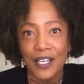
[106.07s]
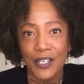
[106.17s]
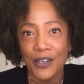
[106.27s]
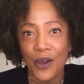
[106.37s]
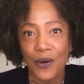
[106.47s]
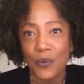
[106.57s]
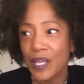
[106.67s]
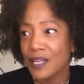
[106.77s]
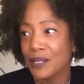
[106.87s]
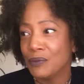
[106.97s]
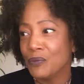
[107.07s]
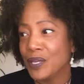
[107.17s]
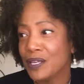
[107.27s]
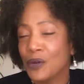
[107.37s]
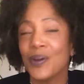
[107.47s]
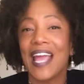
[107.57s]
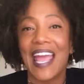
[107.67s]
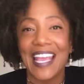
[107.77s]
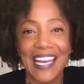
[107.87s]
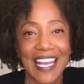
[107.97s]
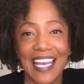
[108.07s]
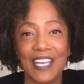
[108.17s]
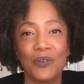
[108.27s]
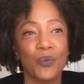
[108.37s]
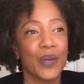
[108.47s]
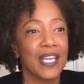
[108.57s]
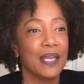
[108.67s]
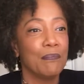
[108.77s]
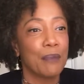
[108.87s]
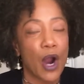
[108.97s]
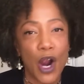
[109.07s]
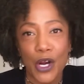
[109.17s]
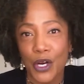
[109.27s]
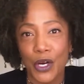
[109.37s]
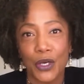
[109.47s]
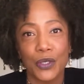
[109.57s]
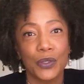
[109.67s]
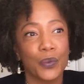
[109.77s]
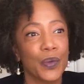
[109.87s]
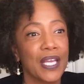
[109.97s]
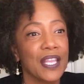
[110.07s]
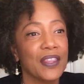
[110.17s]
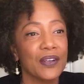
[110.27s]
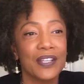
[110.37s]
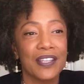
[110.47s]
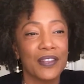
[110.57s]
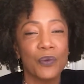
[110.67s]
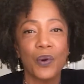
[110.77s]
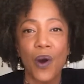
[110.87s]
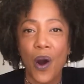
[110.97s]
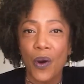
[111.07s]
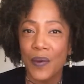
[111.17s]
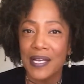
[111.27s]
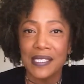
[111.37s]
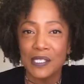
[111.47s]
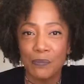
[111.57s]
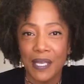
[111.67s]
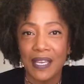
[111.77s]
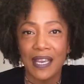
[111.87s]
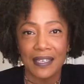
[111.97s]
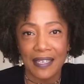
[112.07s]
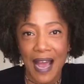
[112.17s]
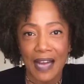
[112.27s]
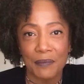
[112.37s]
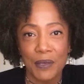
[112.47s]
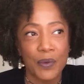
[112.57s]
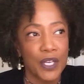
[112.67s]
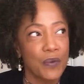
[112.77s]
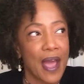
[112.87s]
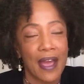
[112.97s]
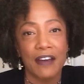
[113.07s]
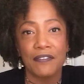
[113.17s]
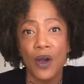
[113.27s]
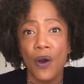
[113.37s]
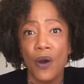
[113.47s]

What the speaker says: We created, we bartered, there will always be an economy when you have